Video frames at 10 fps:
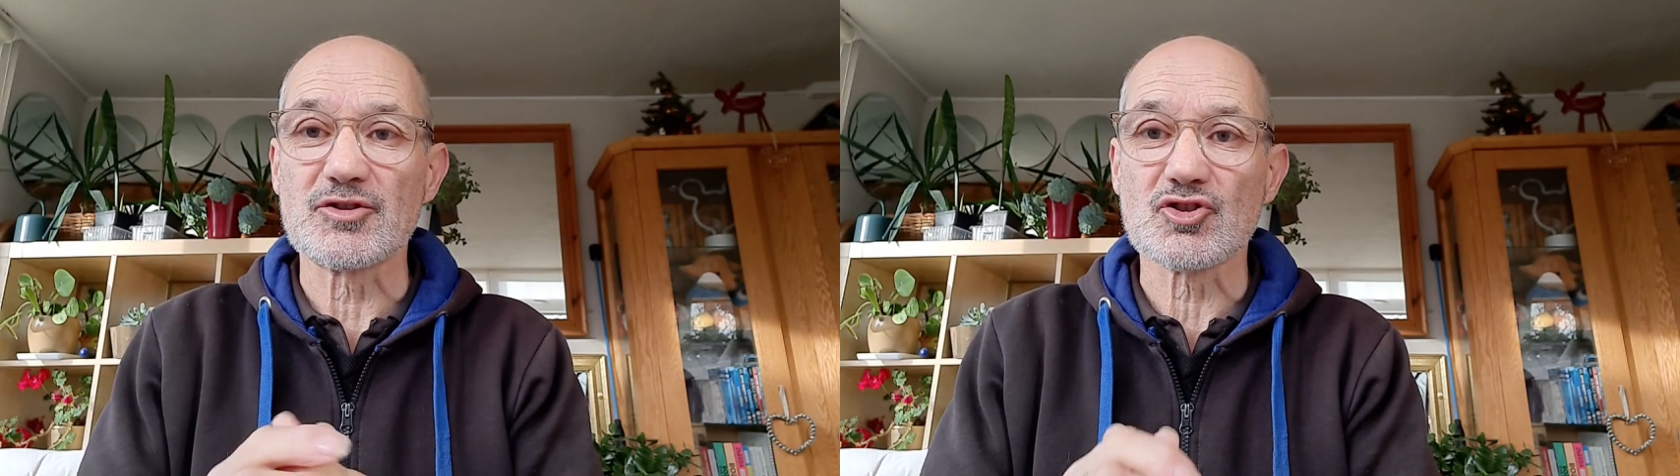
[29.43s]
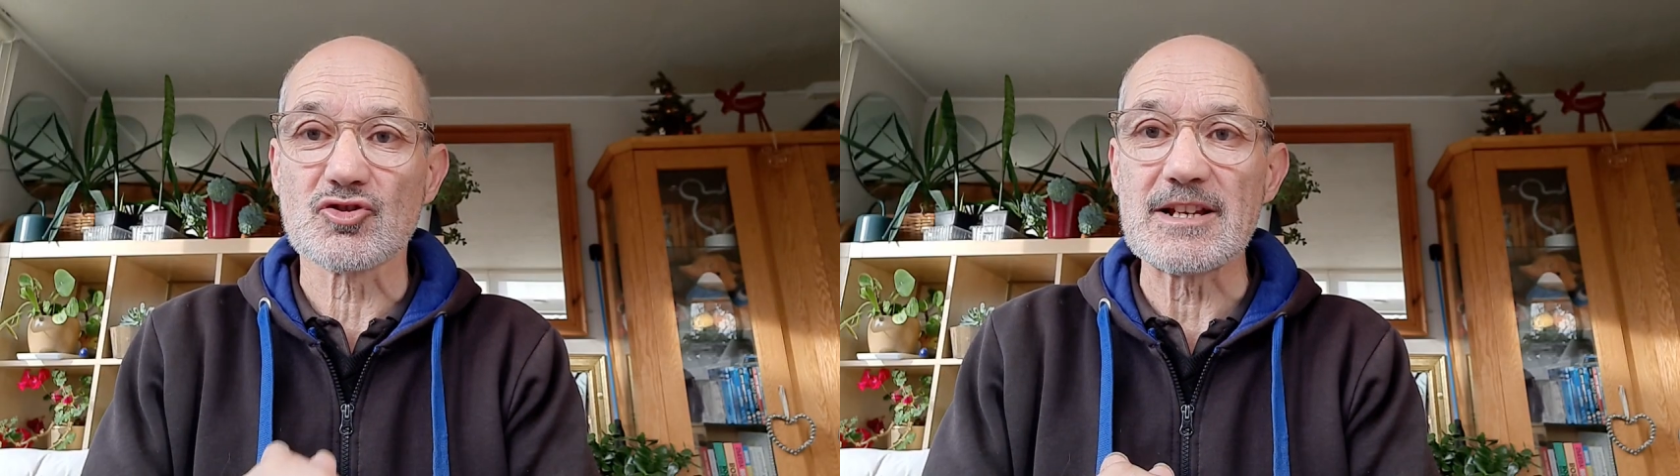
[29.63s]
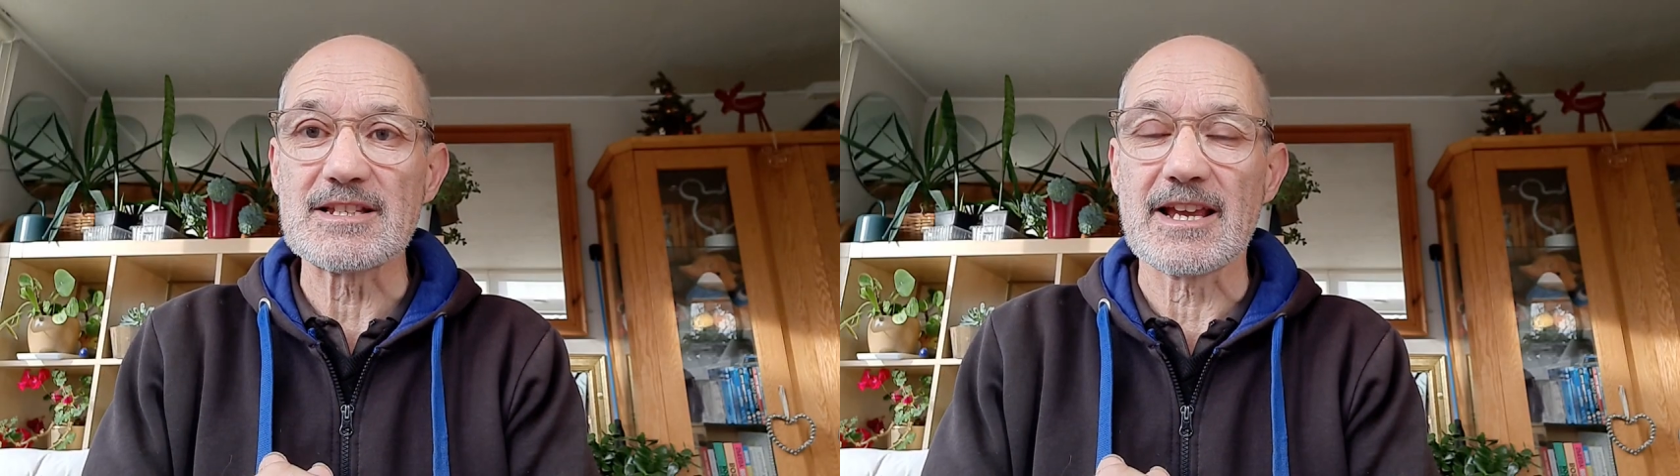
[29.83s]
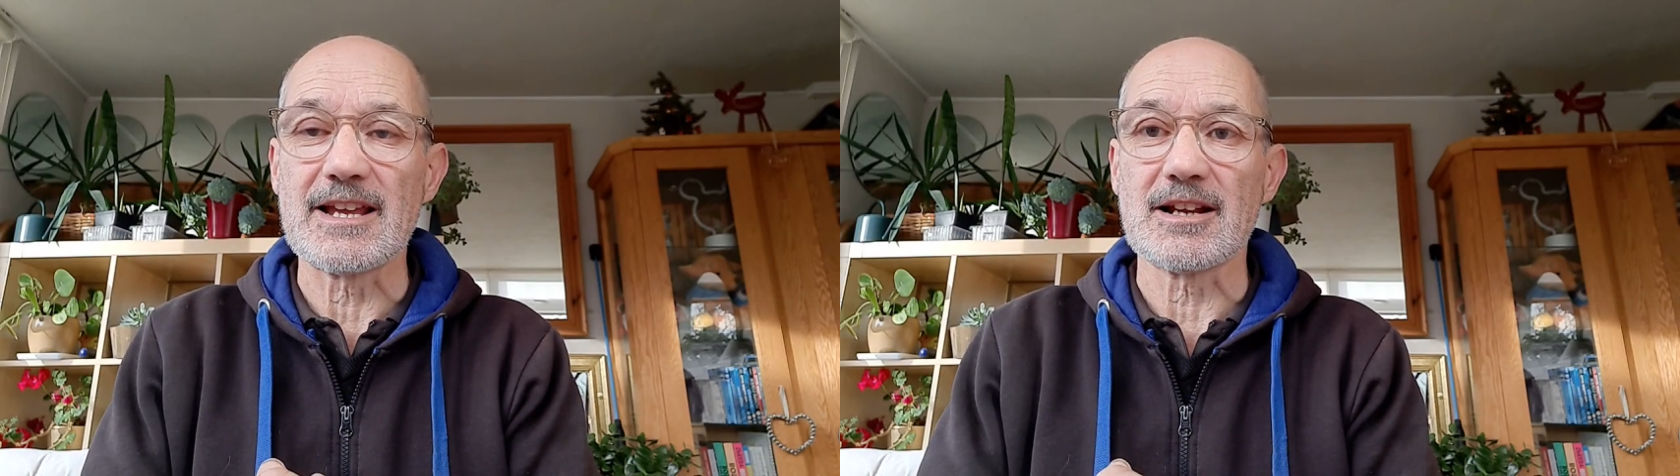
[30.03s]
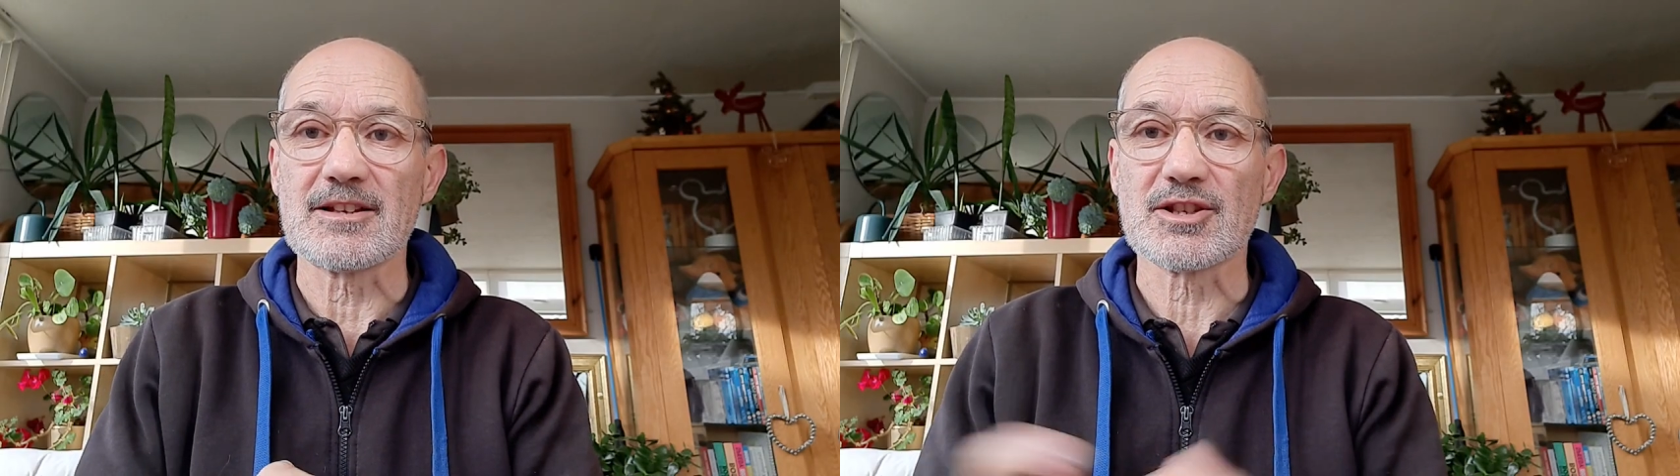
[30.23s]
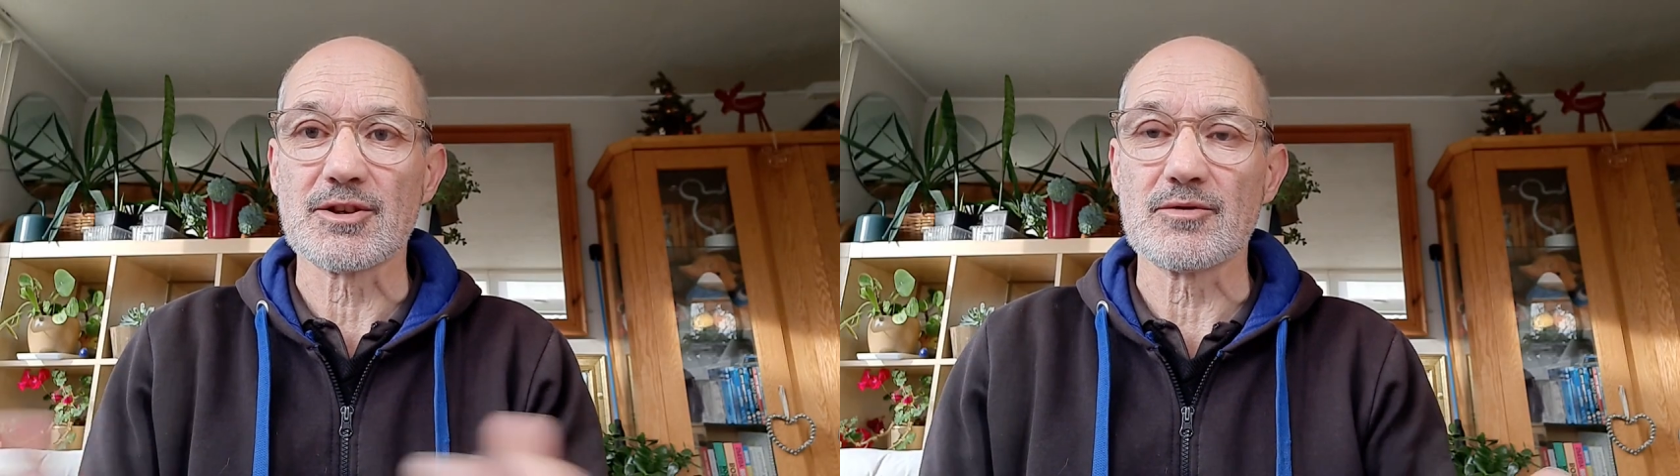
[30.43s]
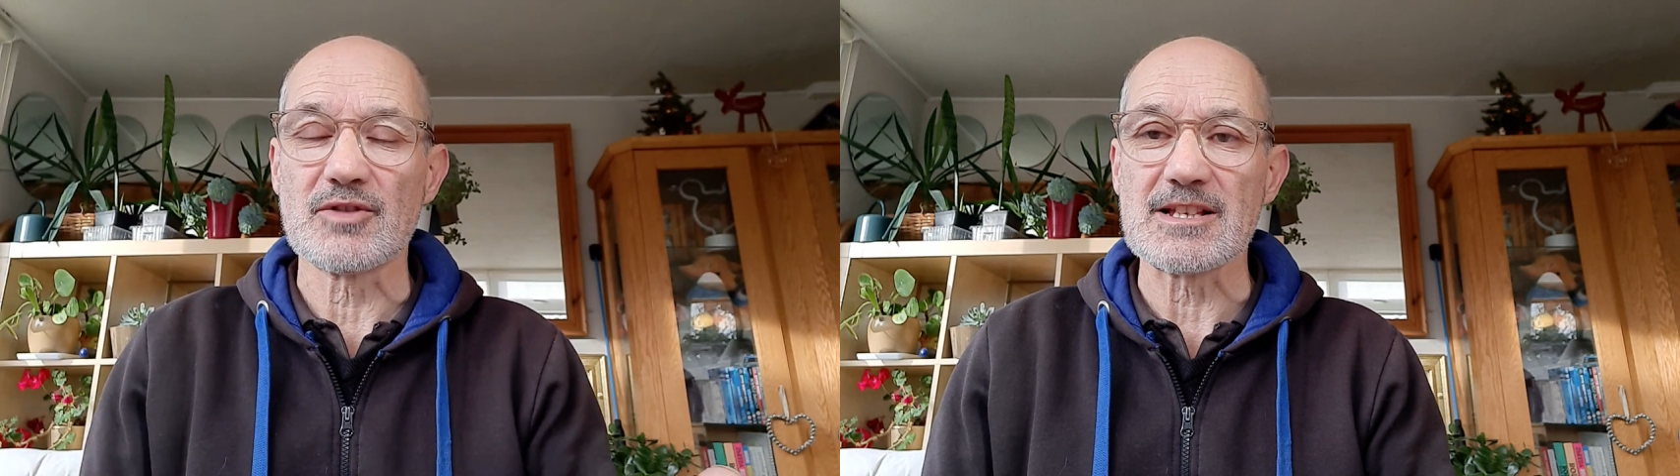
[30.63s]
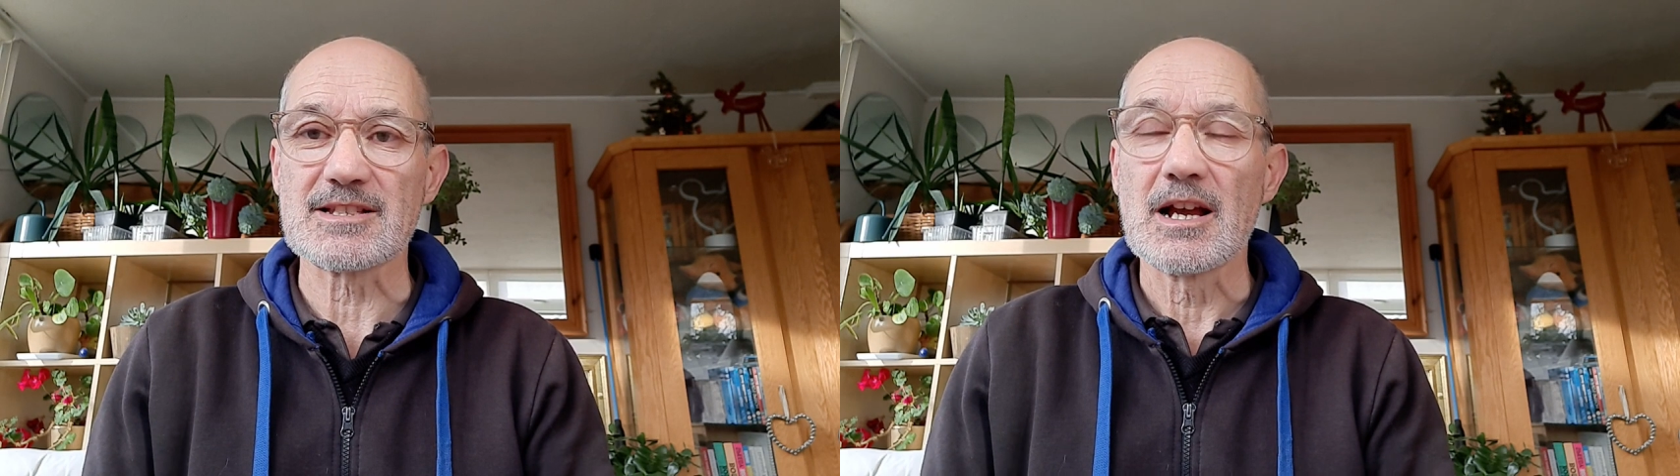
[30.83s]
straight into
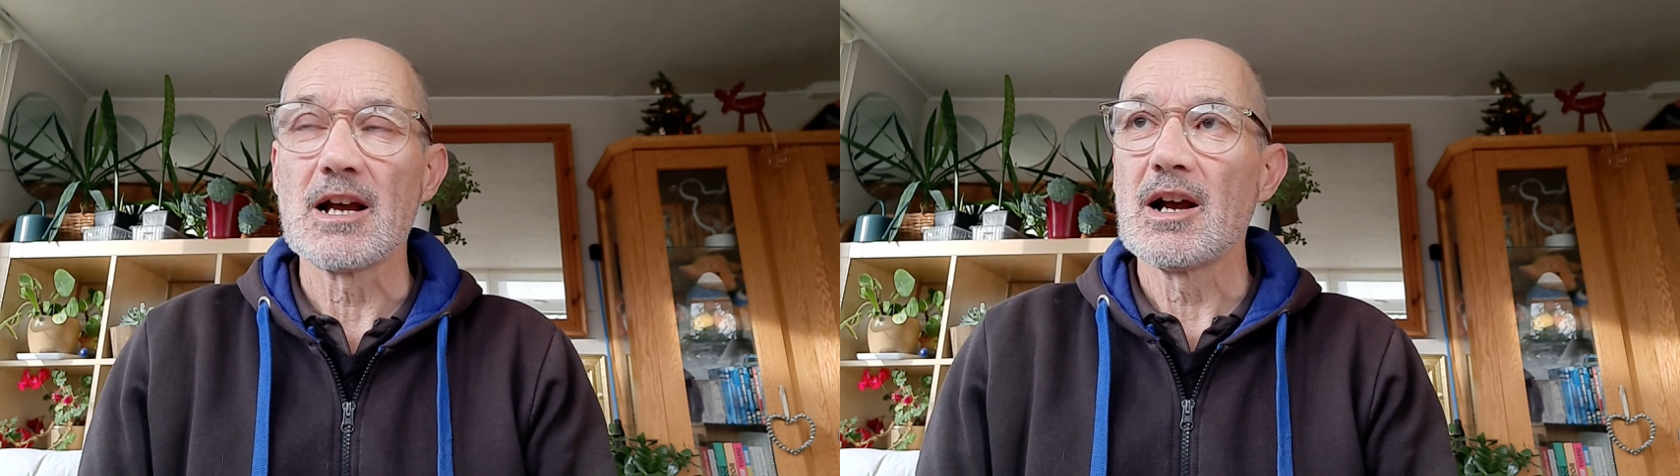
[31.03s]
this,